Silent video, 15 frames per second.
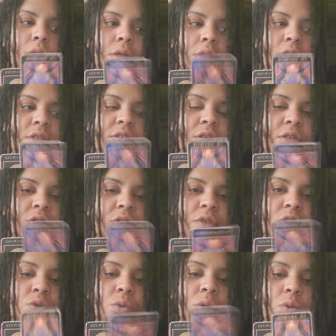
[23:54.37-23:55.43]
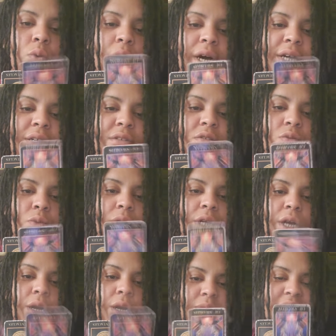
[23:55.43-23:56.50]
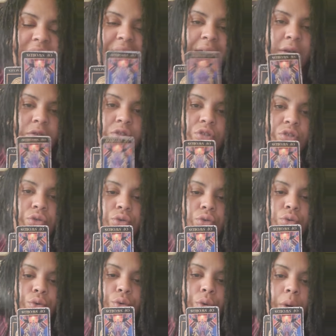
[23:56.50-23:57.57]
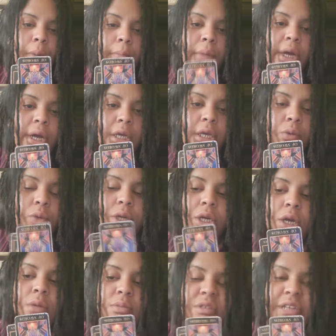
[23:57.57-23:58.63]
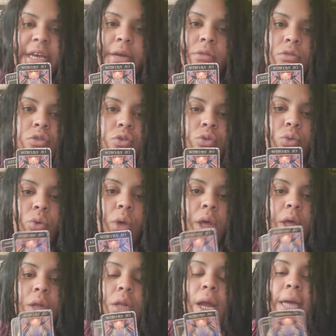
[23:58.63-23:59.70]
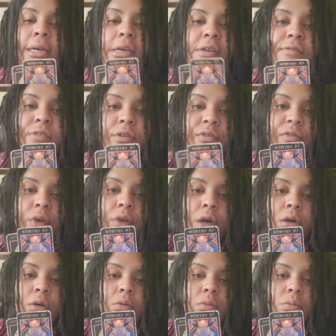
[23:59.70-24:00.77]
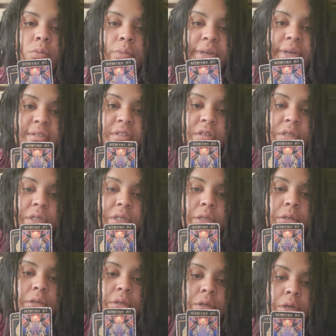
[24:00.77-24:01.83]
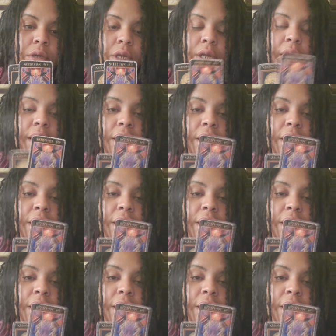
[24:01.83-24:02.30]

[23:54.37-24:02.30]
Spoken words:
this individual was when it comes down to money, when it comes down to not giving a fuck, basically. Not